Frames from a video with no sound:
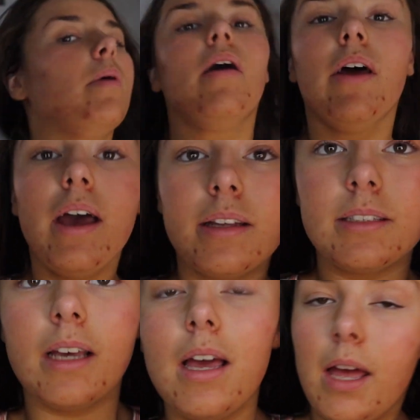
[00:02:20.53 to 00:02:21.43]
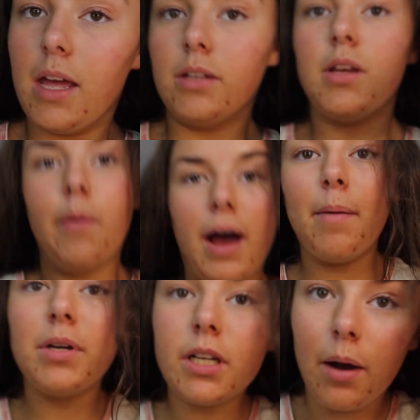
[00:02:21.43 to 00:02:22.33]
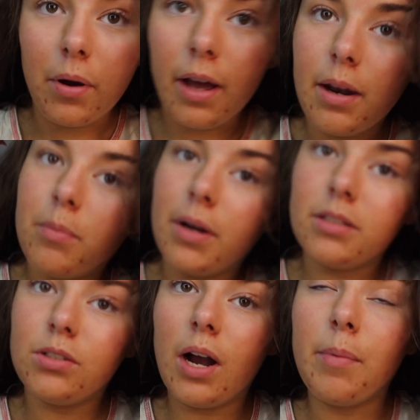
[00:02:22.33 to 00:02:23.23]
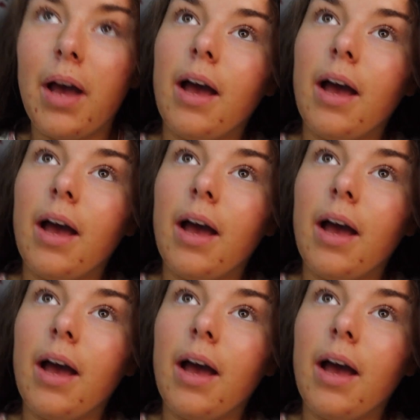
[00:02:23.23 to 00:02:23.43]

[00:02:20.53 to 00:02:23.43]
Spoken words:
about it. So I had my shower and I'm about to dry my